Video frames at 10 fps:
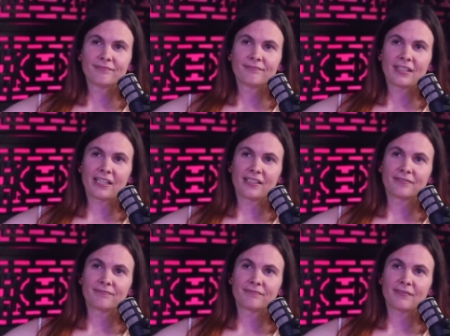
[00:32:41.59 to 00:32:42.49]
Yeah.
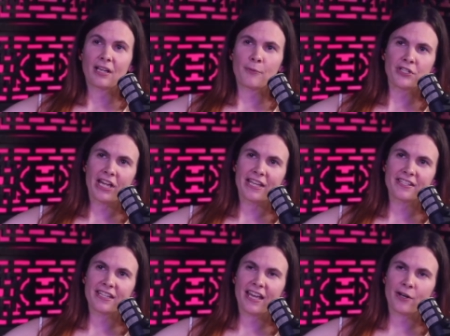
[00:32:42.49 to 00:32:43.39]
I wish uh,
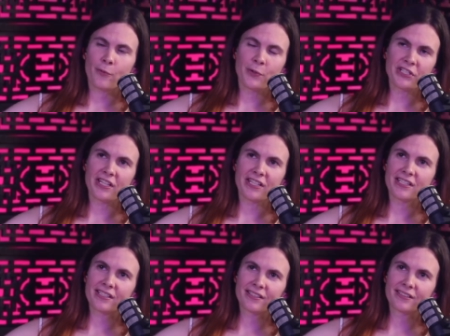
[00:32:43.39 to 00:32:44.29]
Etsy had a wish list.